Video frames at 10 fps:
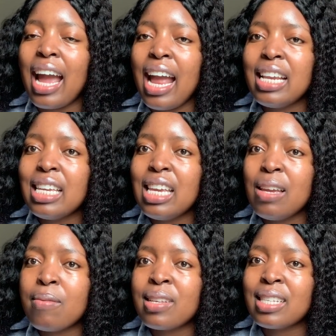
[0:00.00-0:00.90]
and
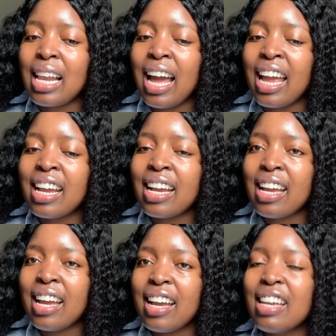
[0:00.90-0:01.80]
he was
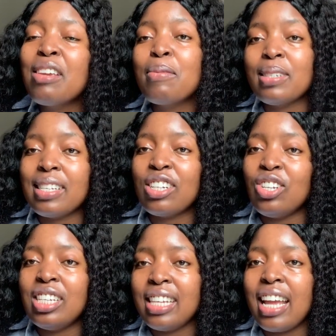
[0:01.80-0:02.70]

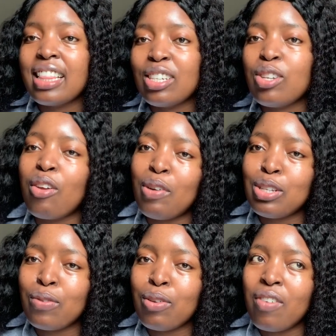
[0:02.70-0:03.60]
actually saying this to the
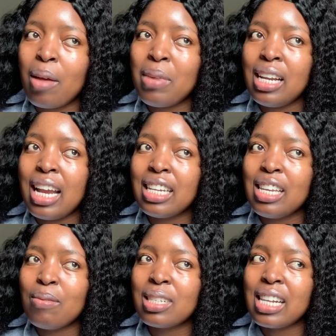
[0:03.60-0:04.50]
rest of the family, and
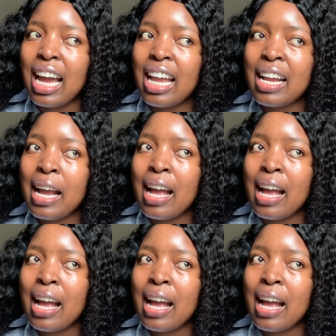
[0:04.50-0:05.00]
he was like,